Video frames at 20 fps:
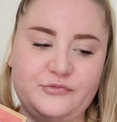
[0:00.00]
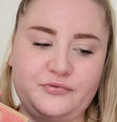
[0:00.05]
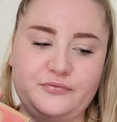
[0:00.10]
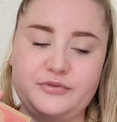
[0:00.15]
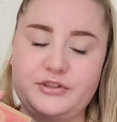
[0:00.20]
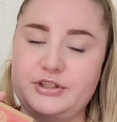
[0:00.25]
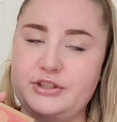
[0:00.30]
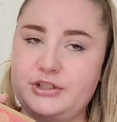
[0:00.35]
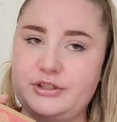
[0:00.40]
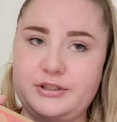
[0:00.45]

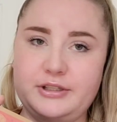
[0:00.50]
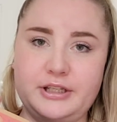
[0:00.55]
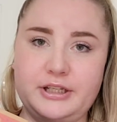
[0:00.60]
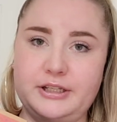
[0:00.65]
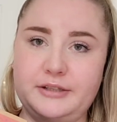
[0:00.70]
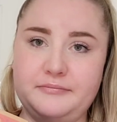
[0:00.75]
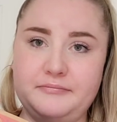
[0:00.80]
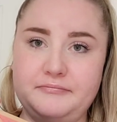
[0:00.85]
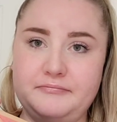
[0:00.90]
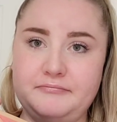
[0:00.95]
Just
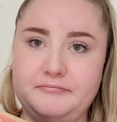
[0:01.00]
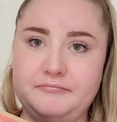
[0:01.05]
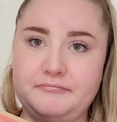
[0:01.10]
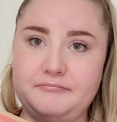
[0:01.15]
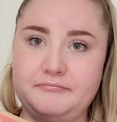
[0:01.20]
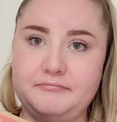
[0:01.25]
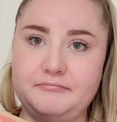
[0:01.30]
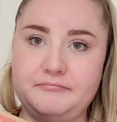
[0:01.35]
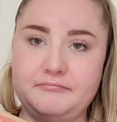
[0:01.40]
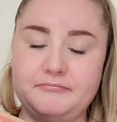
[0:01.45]
gonna
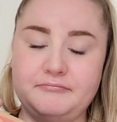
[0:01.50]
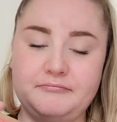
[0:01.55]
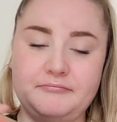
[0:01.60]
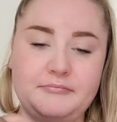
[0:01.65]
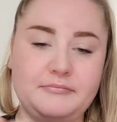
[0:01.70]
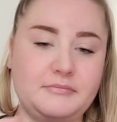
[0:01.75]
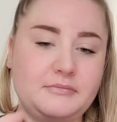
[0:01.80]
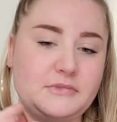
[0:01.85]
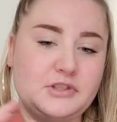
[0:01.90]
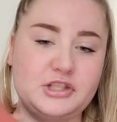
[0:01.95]

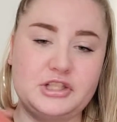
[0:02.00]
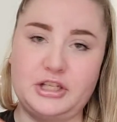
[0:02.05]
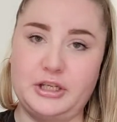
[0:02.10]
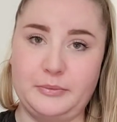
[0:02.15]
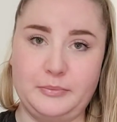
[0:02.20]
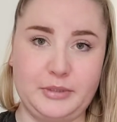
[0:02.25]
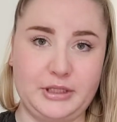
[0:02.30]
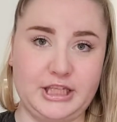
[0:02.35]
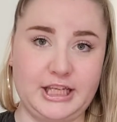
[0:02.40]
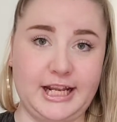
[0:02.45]

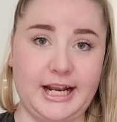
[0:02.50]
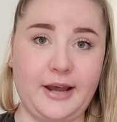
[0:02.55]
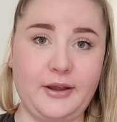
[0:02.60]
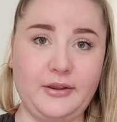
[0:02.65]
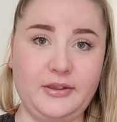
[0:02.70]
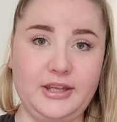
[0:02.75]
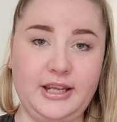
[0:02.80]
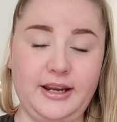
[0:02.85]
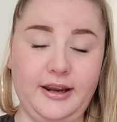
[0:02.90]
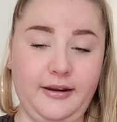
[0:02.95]
put that out
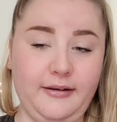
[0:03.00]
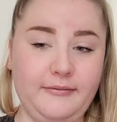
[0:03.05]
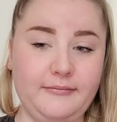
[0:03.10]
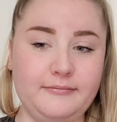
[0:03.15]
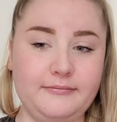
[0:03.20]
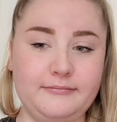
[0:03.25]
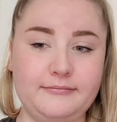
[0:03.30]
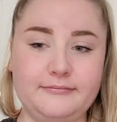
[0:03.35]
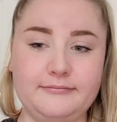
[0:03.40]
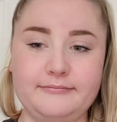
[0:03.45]
there.
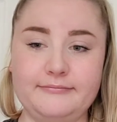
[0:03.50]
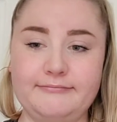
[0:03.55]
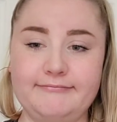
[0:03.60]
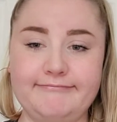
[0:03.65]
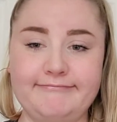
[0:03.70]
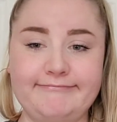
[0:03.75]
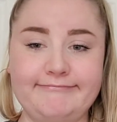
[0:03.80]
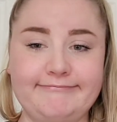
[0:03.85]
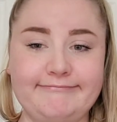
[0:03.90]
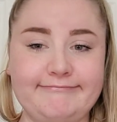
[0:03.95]

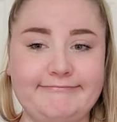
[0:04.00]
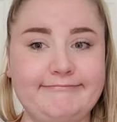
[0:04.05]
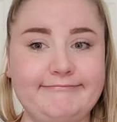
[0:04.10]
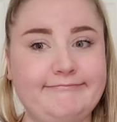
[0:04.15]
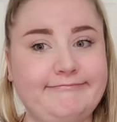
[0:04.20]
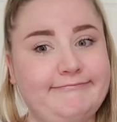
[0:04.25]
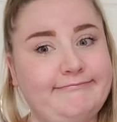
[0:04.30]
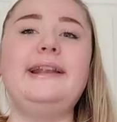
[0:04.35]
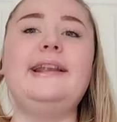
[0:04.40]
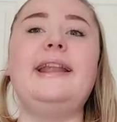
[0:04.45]

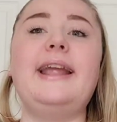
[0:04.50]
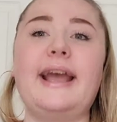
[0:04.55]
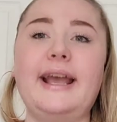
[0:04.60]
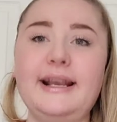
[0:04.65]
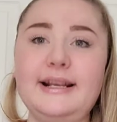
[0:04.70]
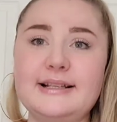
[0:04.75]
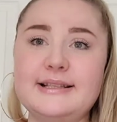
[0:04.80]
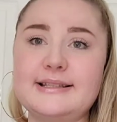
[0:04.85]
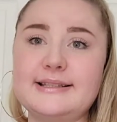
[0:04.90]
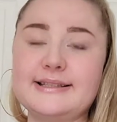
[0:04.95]

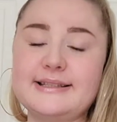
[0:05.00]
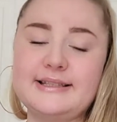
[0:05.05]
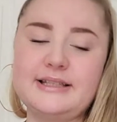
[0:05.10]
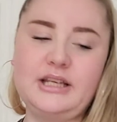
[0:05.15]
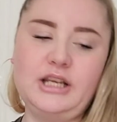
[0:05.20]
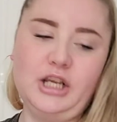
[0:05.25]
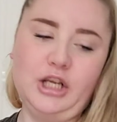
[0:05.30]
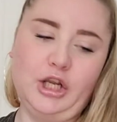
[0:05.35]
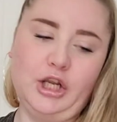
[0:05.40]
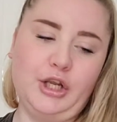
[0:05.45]
Next,
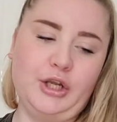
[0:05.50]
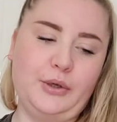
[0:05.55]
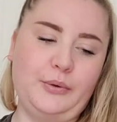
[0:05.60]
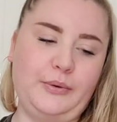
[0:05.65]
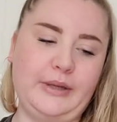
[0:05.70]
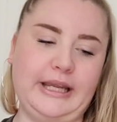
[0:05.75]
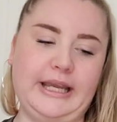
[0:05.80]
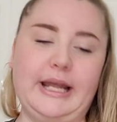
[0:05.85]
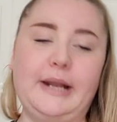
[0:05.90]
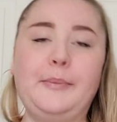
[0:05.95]

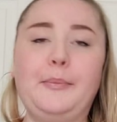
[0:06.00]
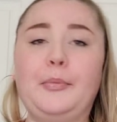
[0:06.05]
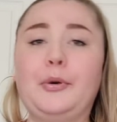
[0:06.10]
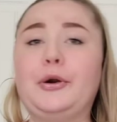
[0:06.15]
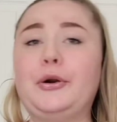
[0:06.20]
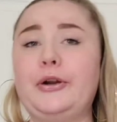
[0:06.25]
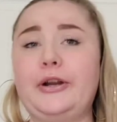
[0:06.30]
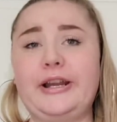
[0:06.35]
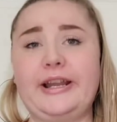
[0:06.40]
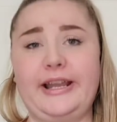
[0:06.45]
we got a
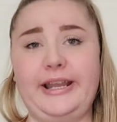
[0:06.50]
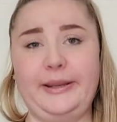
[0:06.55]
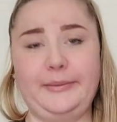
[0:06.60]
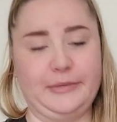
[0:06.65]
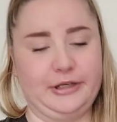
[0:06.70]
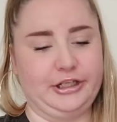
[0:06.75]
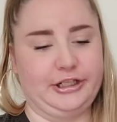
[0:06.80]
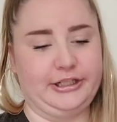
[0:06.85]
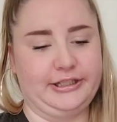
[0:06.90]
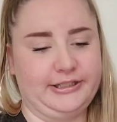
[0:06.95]

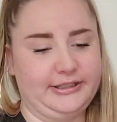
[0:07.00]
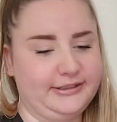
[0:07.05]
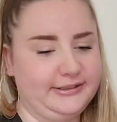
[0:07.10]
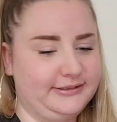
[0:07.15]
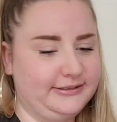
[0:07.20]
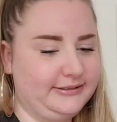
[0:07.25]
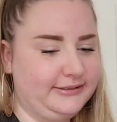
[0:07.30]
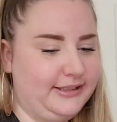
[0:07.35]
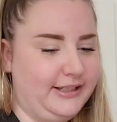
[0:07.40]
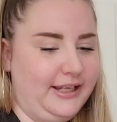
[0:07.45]
primer.
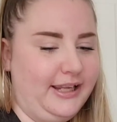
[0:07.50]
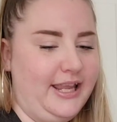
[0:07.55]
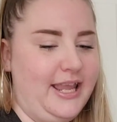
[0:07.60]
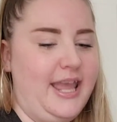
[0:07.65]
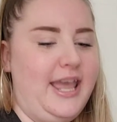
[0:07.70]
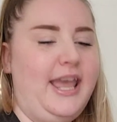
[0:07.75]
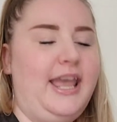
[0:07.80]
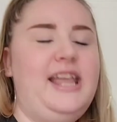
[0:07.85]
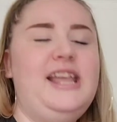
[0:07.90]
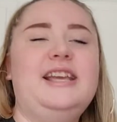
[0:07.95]

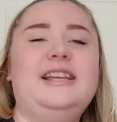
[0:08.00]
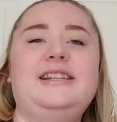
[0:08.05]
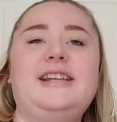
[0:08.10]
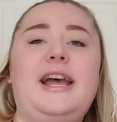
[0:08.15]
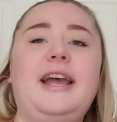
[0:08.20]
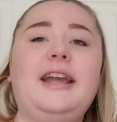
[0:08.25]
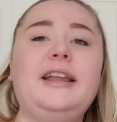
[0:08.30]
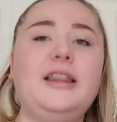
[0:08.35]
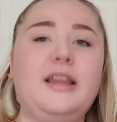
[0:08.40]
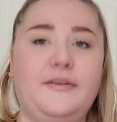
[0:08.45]
And
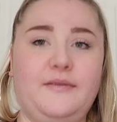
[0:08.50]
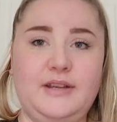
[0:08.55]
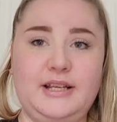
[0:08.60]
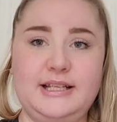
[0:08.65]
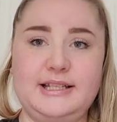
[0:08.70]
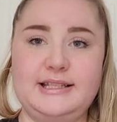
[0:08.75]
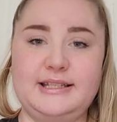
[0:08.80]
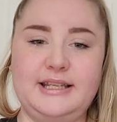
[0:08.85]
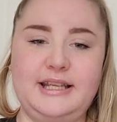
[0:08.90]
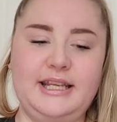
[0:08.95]
I love
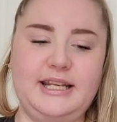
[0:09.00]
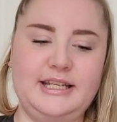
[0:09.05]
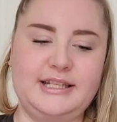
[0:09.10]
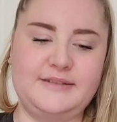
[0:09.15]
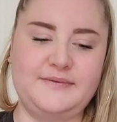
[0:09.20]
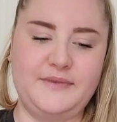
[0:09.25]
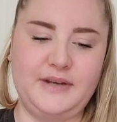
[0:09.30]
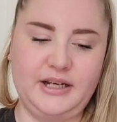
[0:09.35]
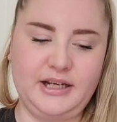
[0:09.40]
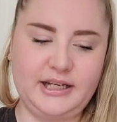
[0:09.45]
this. It is
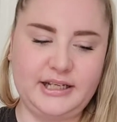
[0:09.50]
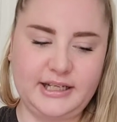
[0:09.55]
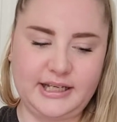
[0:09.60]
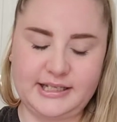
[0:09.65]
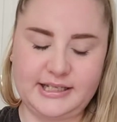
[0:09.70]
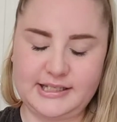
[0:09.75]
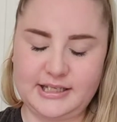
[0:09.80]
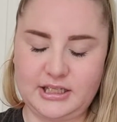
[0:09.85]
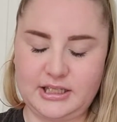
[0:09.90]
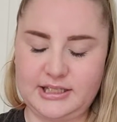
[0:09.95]
very
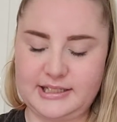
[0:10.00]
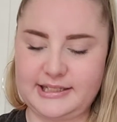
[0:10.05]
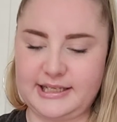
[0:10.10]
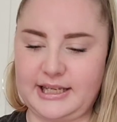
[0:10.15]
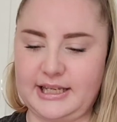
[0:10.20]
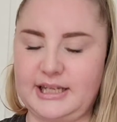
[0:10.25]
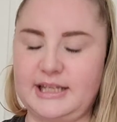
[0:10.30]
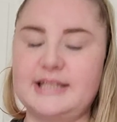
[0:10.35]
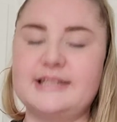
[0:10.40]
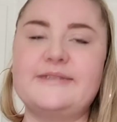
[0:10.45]
nice on the
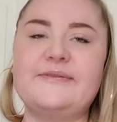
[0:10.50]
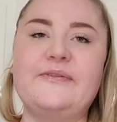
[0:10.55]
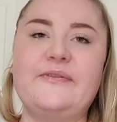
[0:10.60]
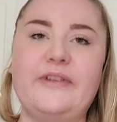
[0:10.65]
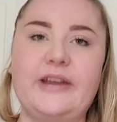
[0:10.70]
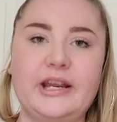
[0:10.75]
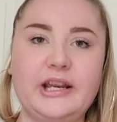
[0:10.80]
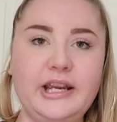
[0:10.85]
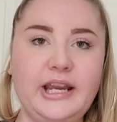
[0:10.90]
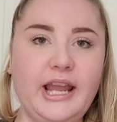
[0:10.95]
skin. It's
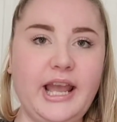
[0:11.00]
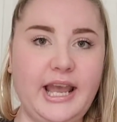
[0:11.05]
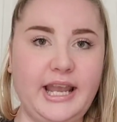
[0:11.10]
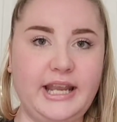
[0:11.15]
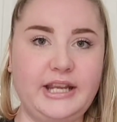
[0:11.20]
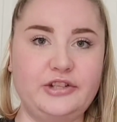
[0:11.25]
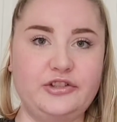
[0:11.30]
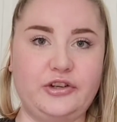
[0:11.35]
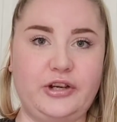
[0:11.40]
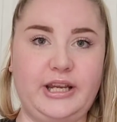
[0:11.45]
very
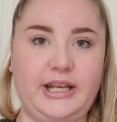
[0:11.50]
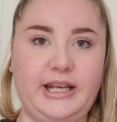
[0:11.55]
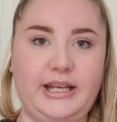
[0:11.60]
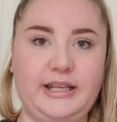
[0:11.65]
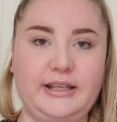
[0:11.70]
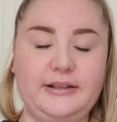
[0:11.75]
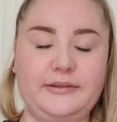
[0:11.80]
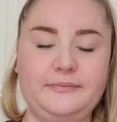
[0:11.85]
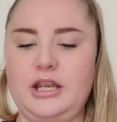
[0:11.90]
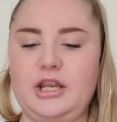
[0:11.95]

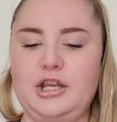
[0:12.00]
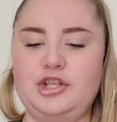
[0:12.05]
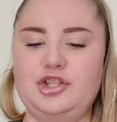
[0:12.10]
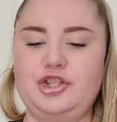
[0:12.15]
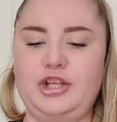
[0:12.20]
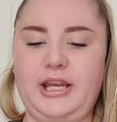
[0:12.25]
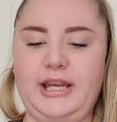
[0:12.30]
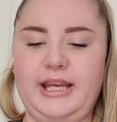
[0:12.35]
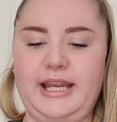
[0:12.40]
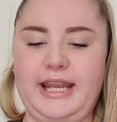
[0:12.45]
hydrating.
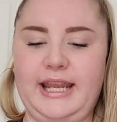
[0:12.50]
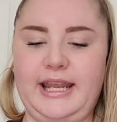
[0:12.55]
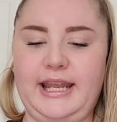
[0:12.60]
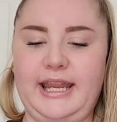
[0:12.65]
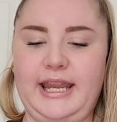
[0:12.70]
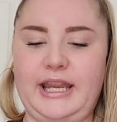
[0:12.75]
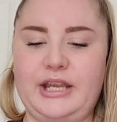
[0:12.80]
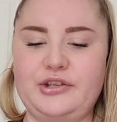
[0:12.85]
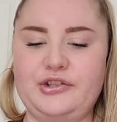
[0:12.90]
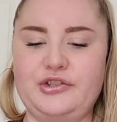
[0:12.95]
JCat
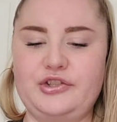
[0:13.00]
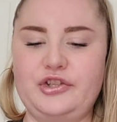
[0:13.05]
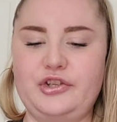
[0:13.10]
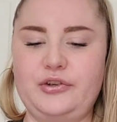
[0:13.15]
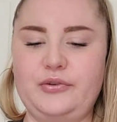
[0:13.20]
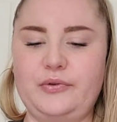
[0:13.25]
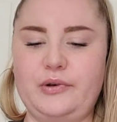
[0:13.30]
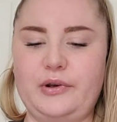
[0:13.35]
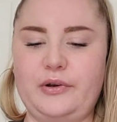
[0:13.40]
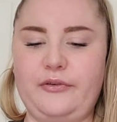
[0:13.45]

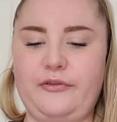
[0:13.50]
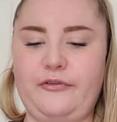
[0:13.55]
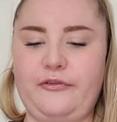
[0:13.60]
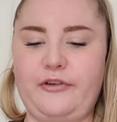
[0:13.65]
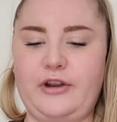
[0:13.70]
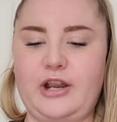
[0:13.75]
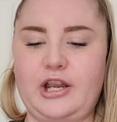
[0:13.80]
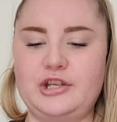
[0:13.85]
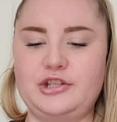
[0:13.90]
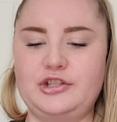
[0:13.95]
H2O
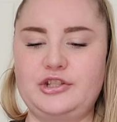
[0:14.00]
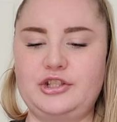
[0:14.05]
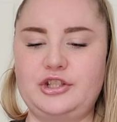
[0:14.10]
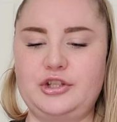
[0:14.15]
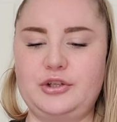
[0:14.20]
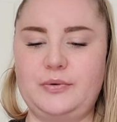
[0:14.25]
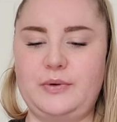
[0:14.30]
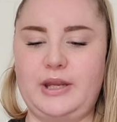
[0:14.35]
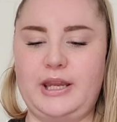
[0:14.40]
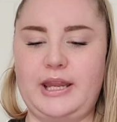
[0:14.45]
Fresh
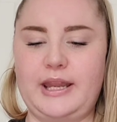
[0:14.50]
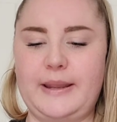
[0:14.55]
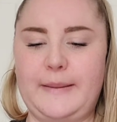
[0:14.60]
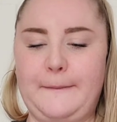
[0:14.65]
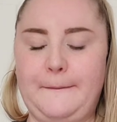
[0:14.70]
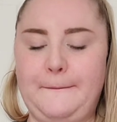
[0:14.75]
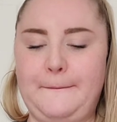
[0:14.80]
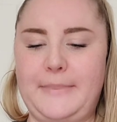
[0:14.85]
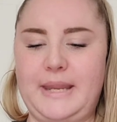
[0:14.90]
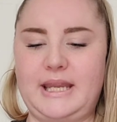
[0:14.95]
Dewy
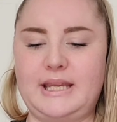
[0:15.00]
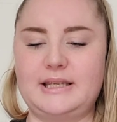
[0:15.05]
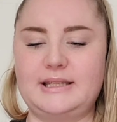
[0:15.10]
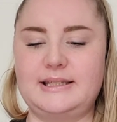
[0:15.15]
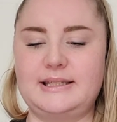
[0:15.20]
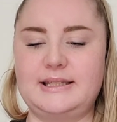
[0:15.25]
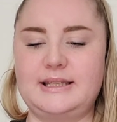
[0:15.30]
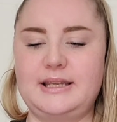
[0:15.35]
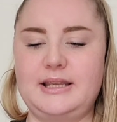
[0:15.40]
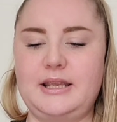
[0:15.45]
Base